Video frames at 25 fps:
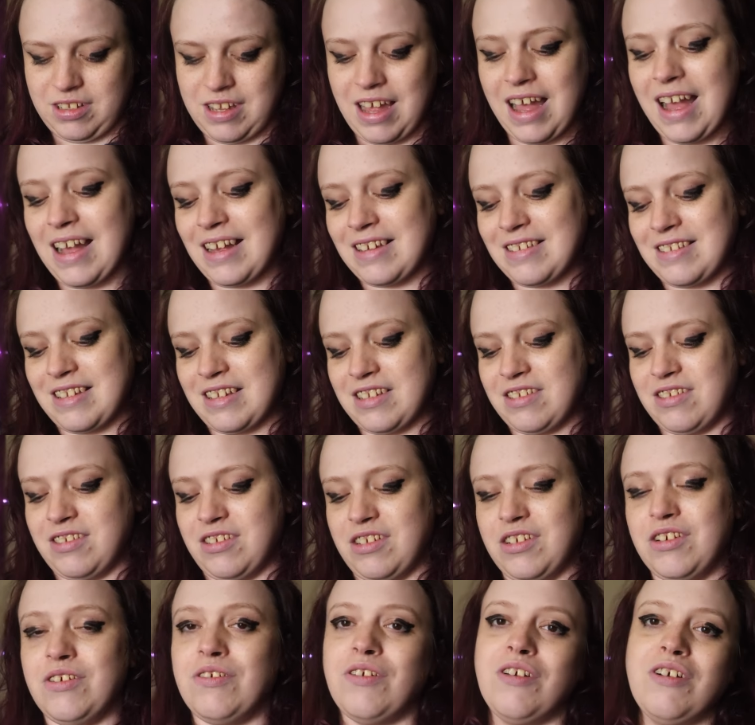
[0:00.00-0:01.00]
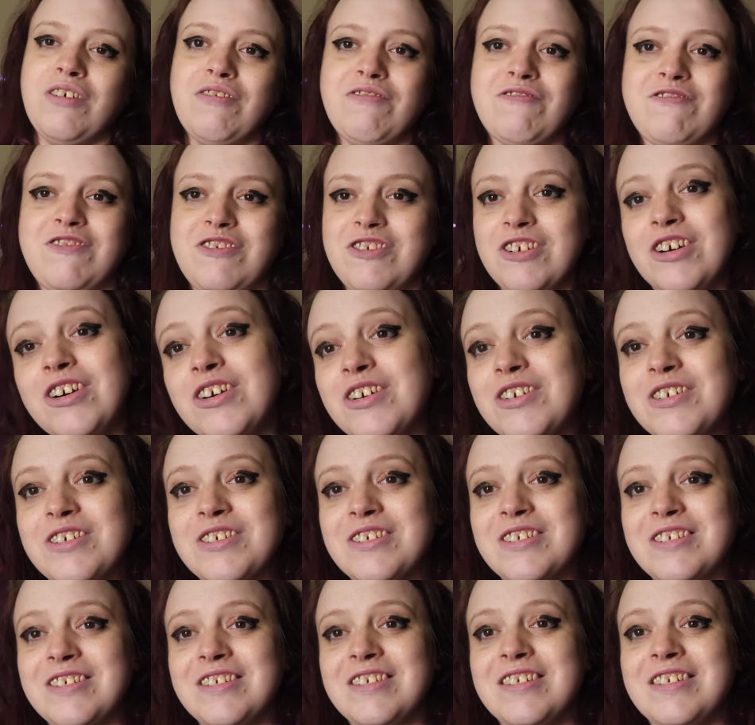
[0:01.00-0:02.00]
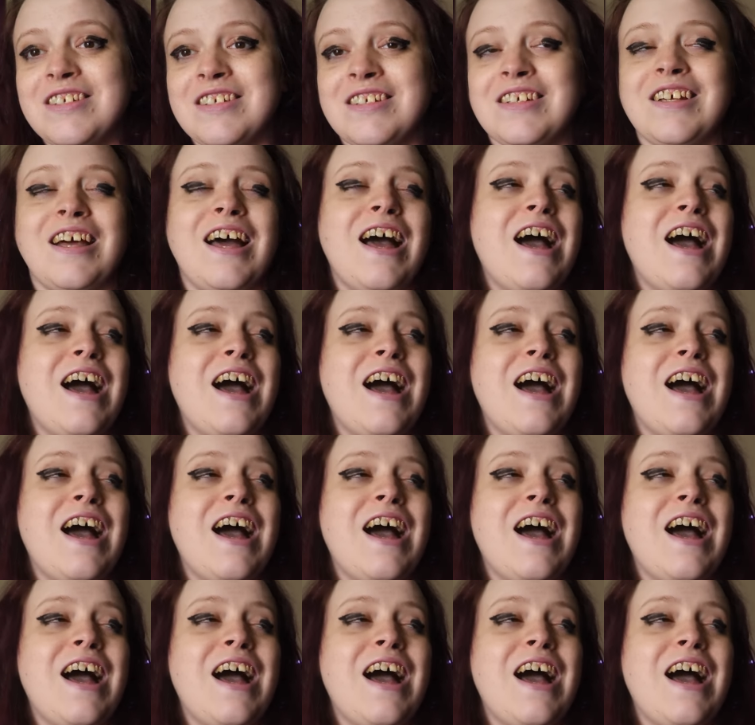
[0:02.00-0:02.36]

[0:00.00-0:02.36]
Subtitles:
Next is, you love ducks.